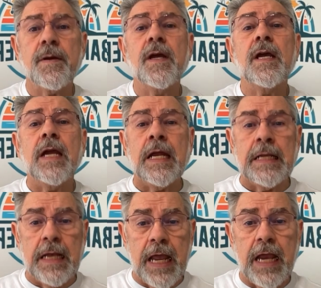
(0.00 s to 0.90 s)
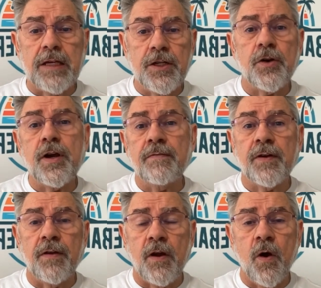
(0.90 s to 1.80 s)
In today's era of
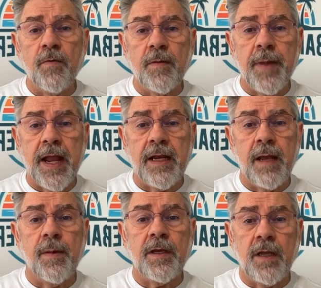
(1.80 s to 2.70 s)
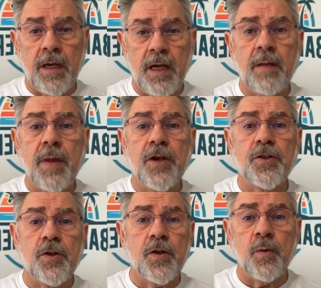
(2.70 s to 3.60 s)
the COVID pandemic, you need to make
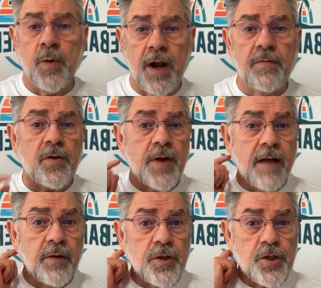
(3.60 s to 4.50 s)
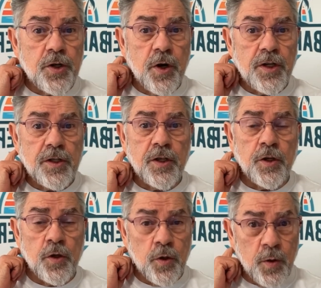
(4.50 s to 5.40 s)
sure that whatever travel insurance that
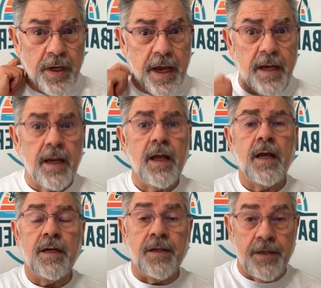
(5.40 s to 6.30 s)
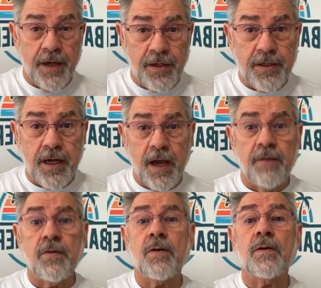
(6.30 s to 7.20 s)
you do get does
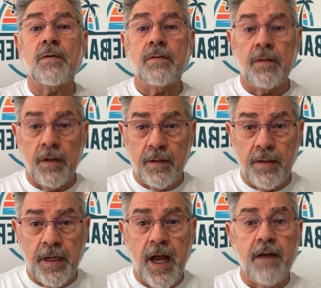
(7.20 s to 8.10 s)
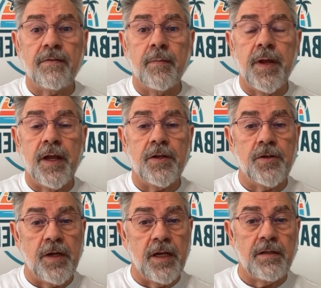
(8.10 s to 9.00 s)
cover the God forbid
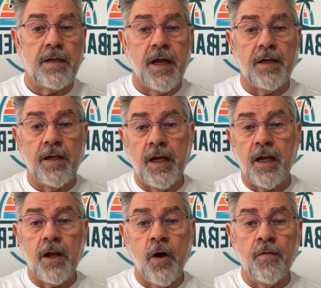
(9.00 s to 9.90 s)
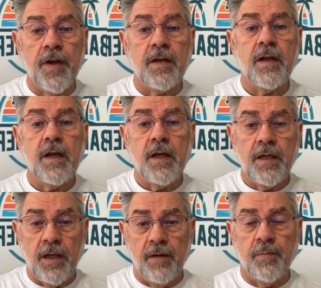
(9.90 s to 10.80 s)
you get COVID,
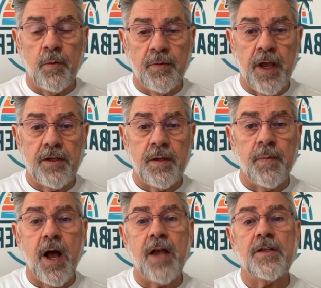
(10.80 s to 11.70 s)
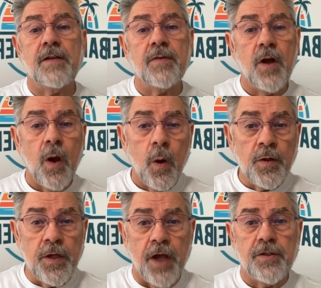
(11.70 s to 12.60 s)
you're tested positive.
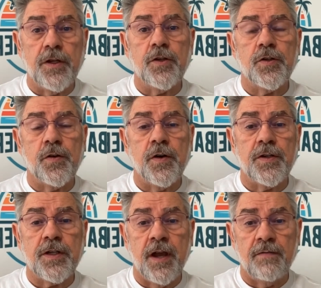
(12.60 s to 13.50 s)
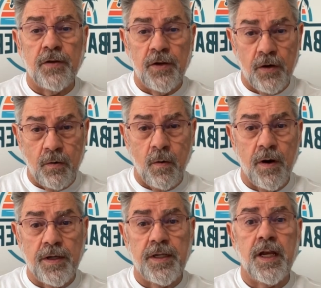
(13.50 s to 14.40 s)
Does the insurance cover your
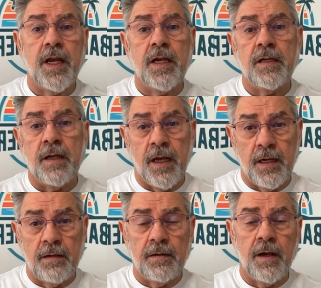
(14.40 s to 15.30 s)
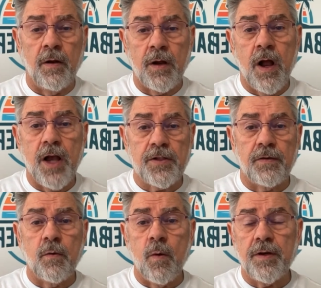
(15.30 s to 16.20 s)
quarantine and costs
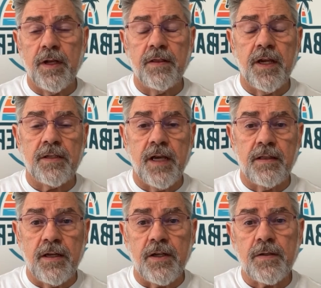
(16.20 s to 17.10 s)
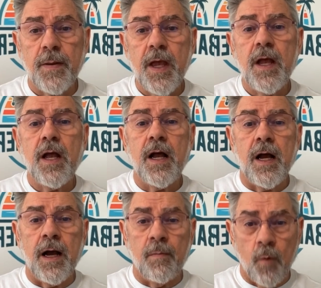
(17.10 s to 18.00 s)
of quarantine, things like this?
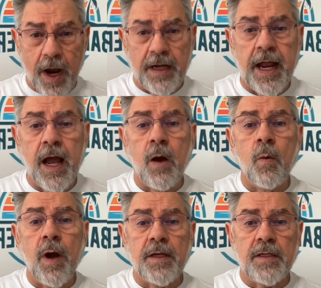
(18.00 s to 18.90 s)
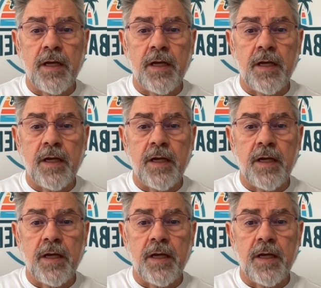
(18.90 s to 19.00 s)
Right now, what